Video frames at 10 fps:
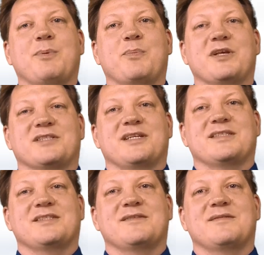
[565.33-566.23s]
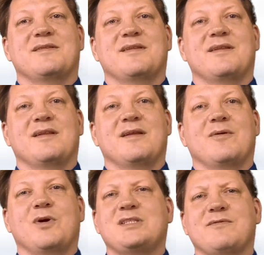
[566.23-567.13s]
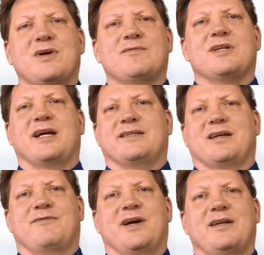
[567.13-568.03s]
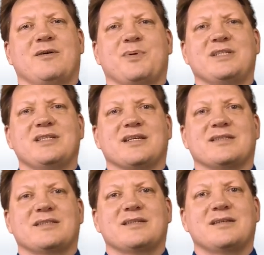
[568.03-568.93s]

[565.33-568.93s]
of business. What's involved in identifying your business?